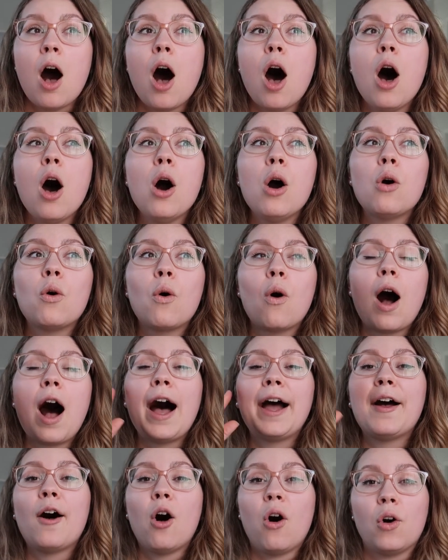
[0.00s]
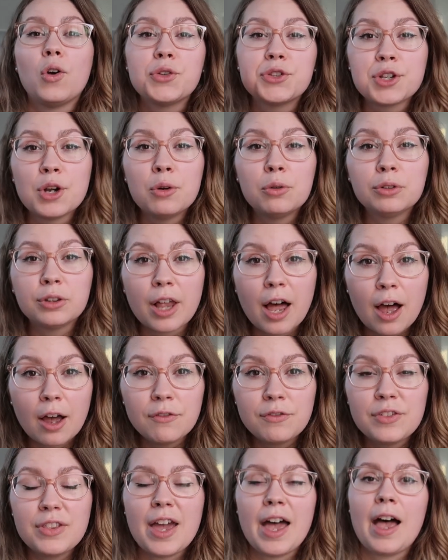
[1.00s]
Oh, I also
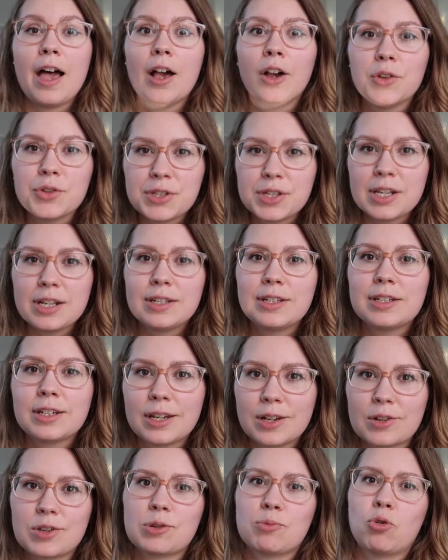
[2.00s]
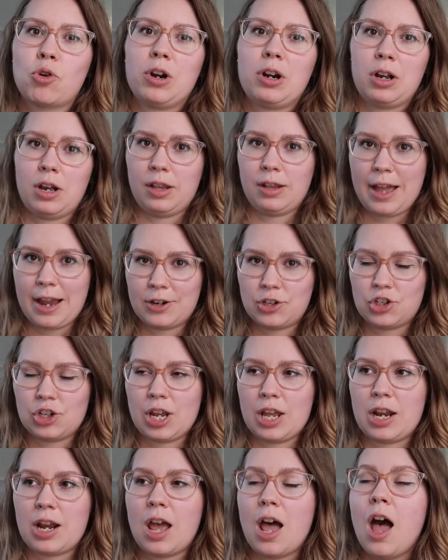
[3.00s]
love the Elsie Dinsmore
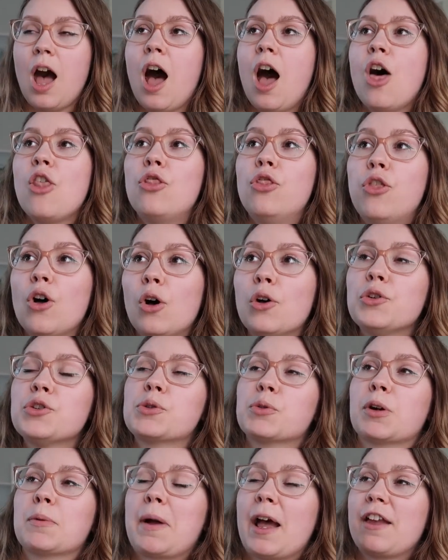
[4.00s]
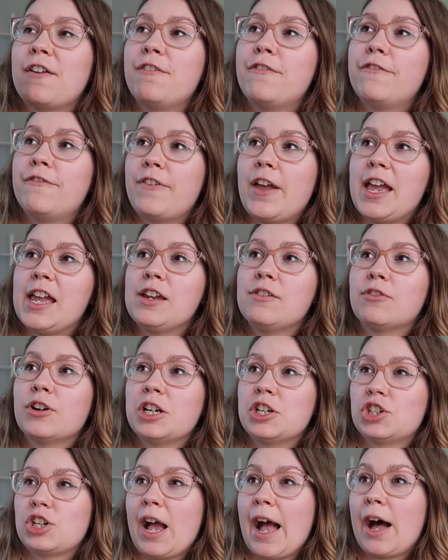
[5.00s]
collection. Those were my
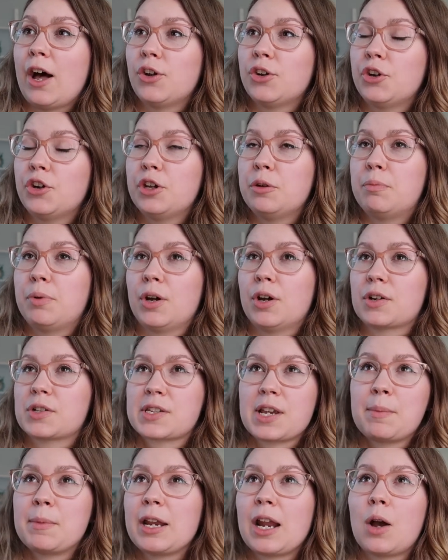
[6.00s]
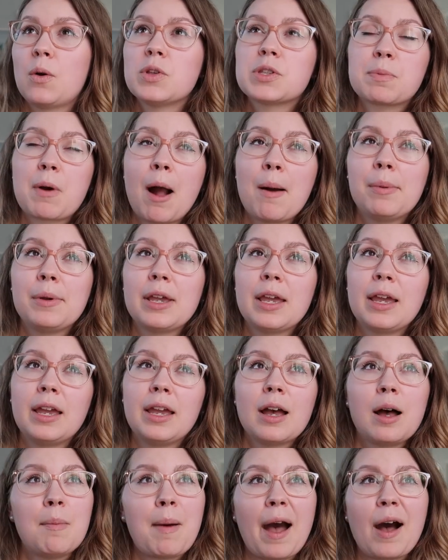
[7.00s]
favorite childhood books. I mean, I was
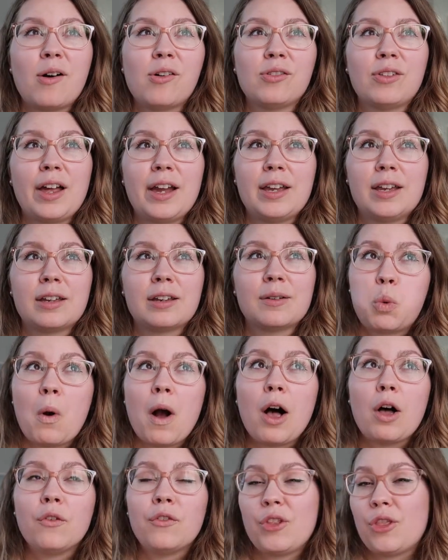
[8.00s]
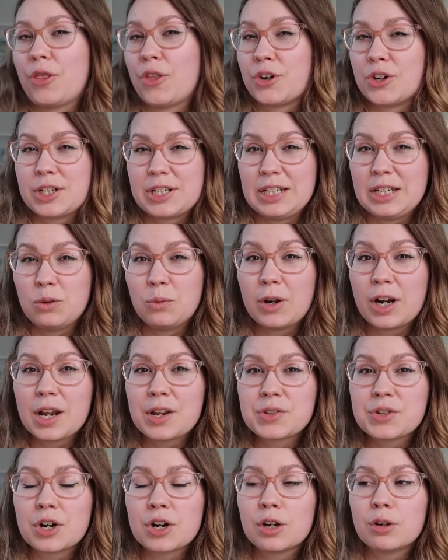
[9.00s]
probably about like 12 and 13 when I
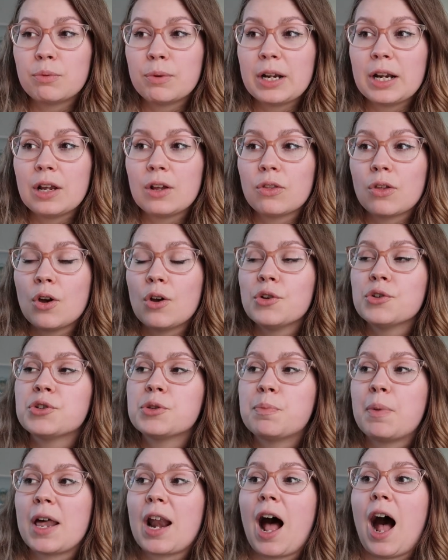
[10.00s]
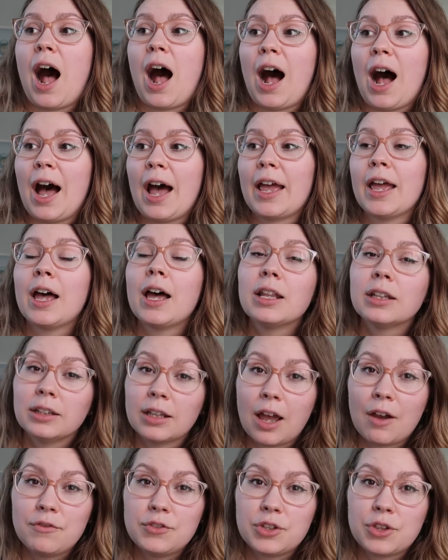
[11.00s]
started reading those, but I
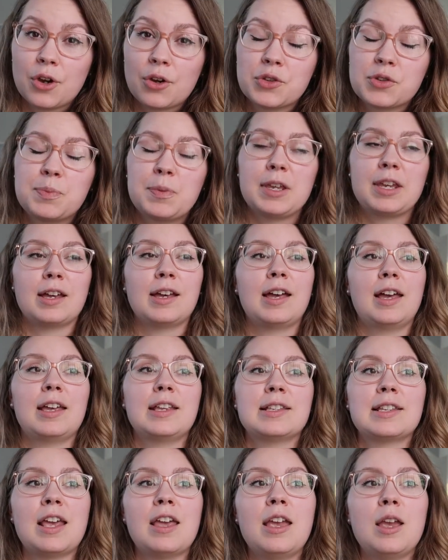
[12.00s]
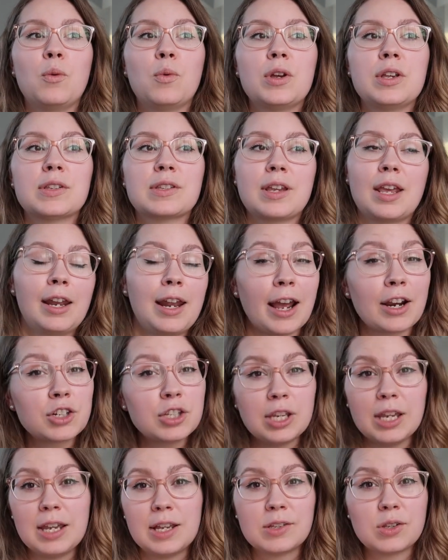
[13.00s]
loved those because it was, it
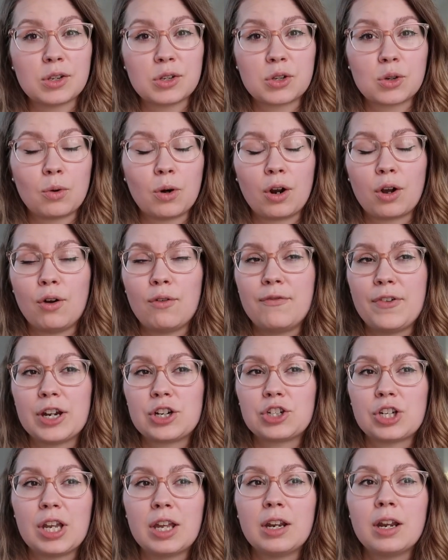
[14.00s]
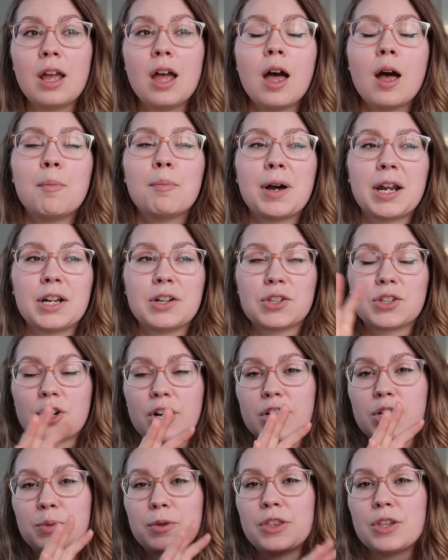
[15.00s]
actually is historical fiction, but it
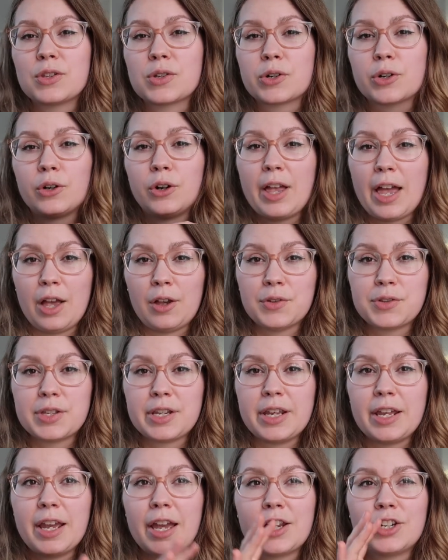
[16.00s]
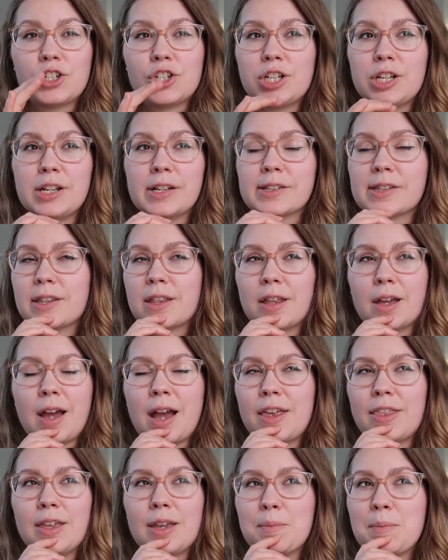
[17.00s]
starts with this girl, Elsie, and she's,
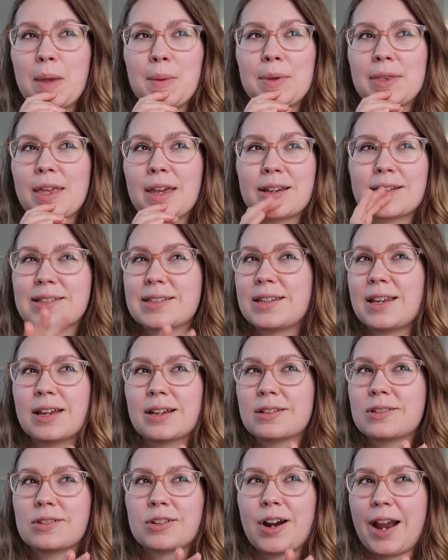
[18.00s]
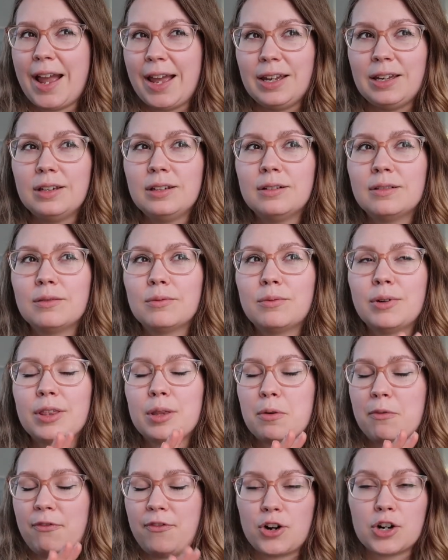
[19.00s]
I think maybe like six or eight when
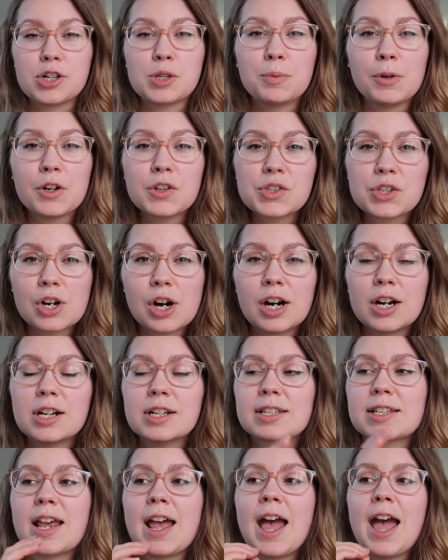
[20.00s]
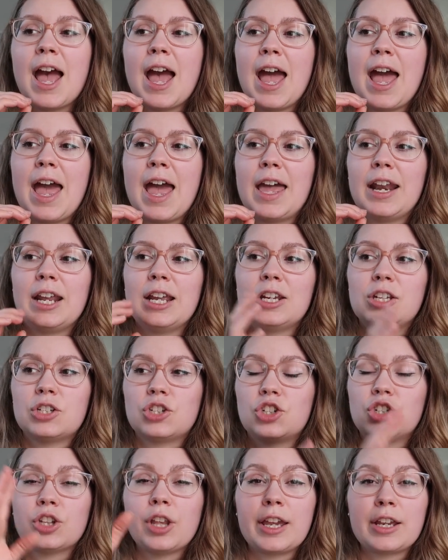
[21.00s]
the first book starts and
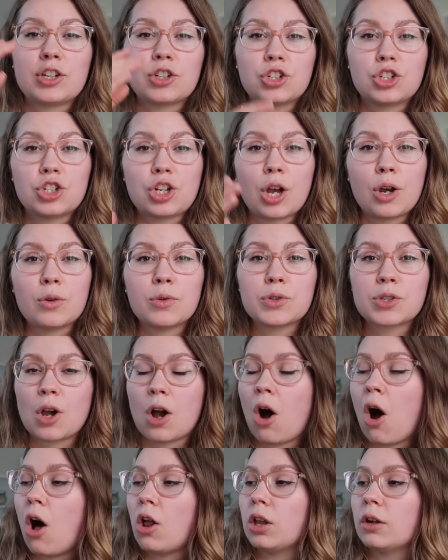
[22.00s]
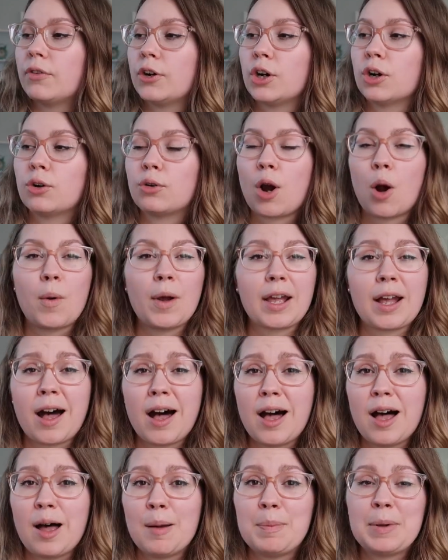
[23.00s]
it like shows all of her growing
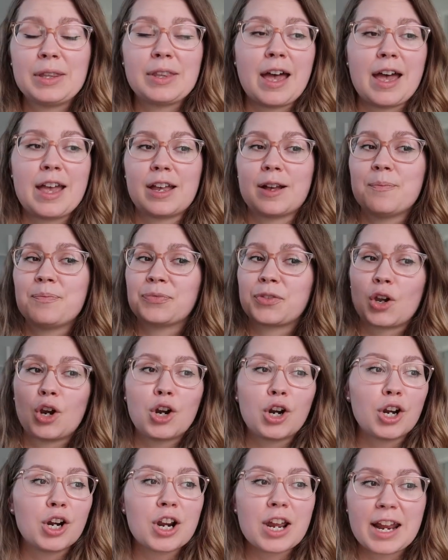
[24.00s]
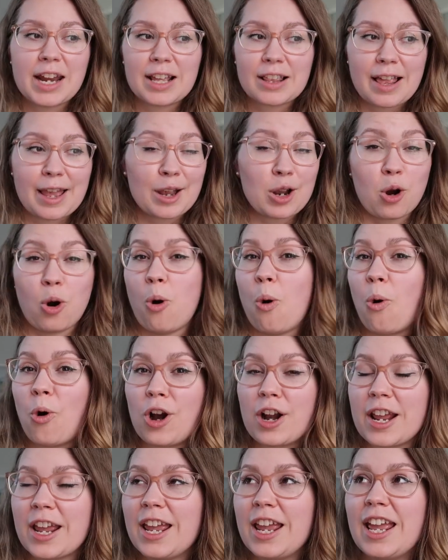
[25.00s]
up and like her getting like
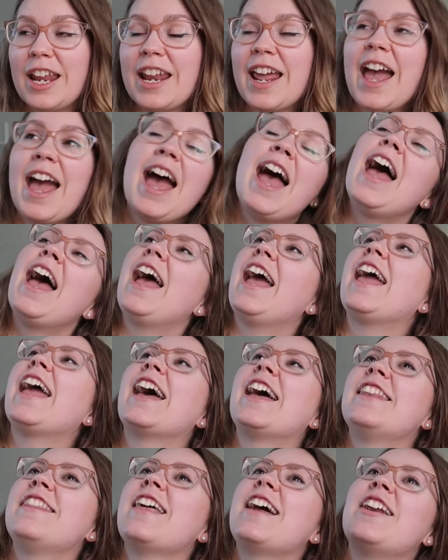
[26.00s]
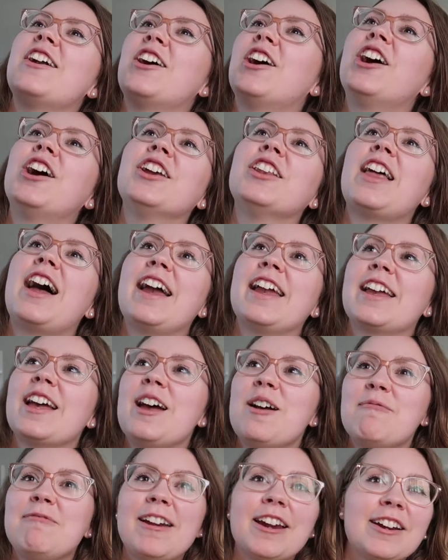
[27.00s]
courted and then her like
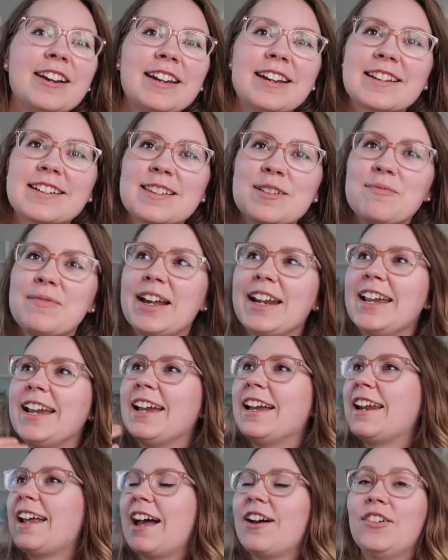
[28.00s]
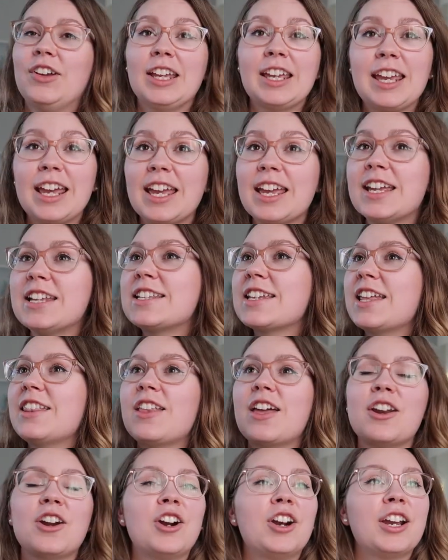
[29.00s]
marrying somebody and having kids and
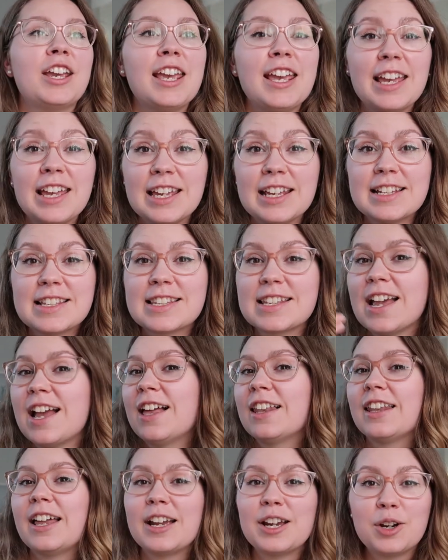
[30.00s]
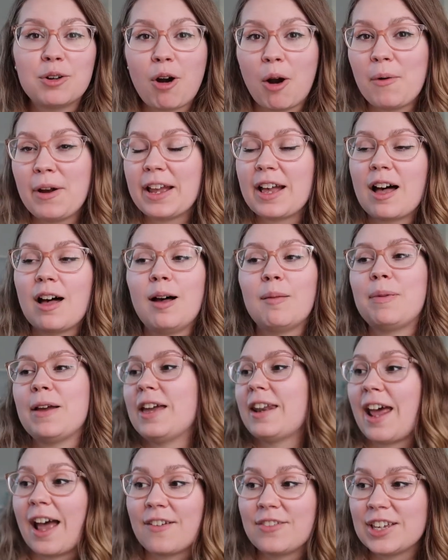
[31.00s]
then her kids like growing up
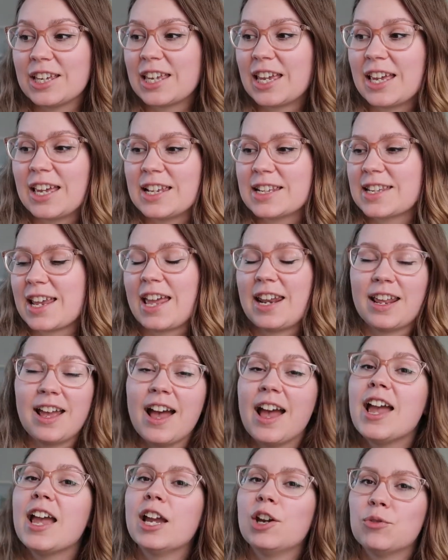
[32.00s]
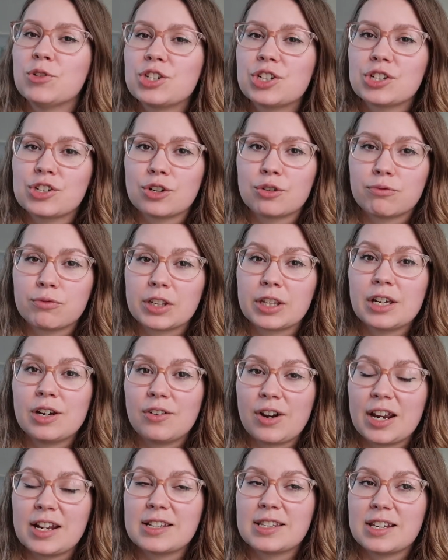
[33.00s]
and having kids and it was just a really
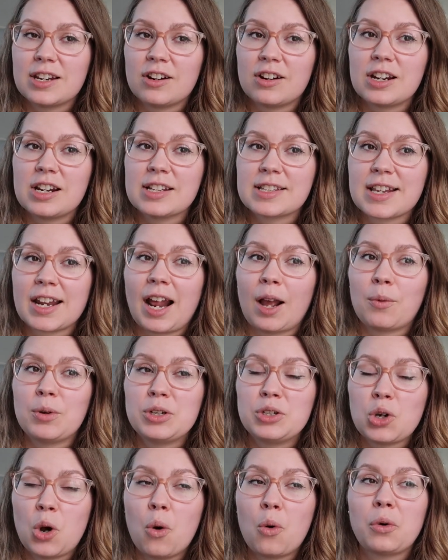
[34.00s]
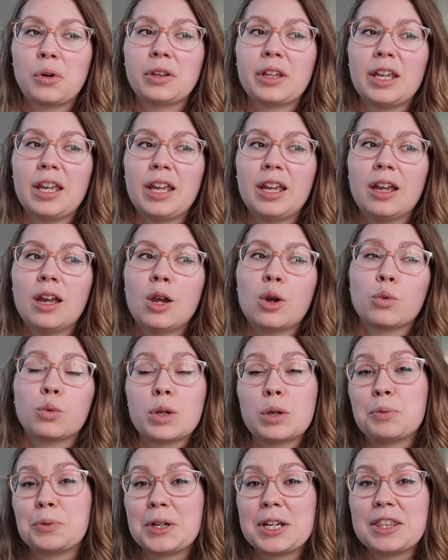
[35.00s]
great series and I would totally
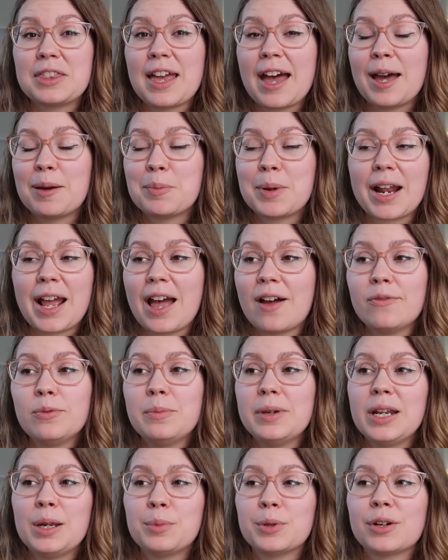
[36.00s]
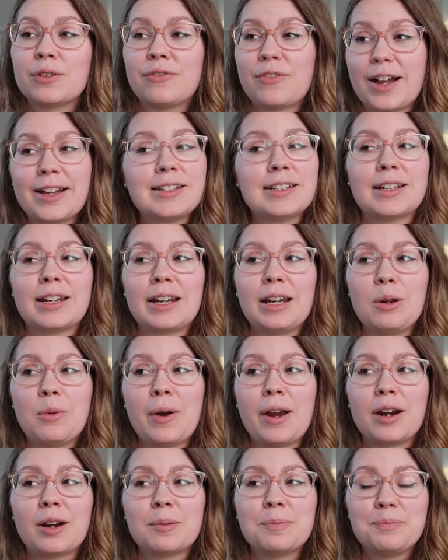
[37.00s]
reread that but I haven't been able to find it
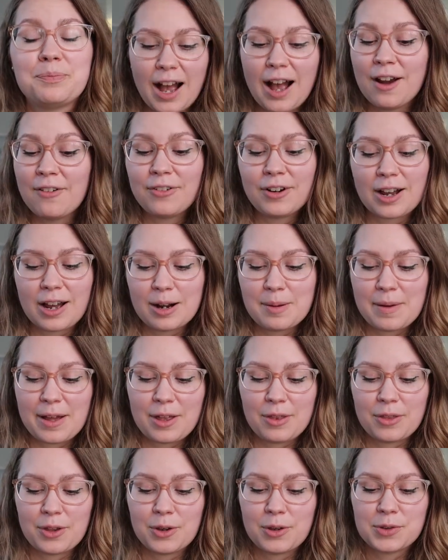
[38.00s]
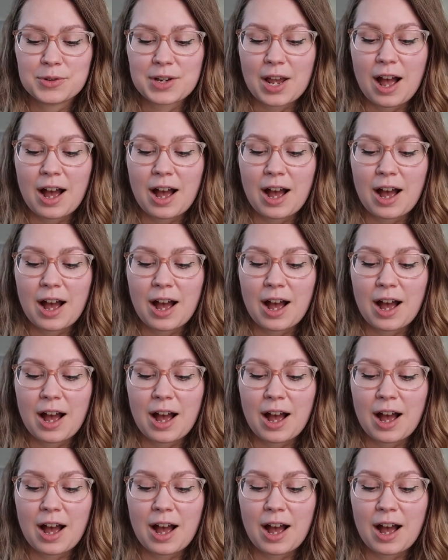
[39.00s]
anywhere. I forgot about those.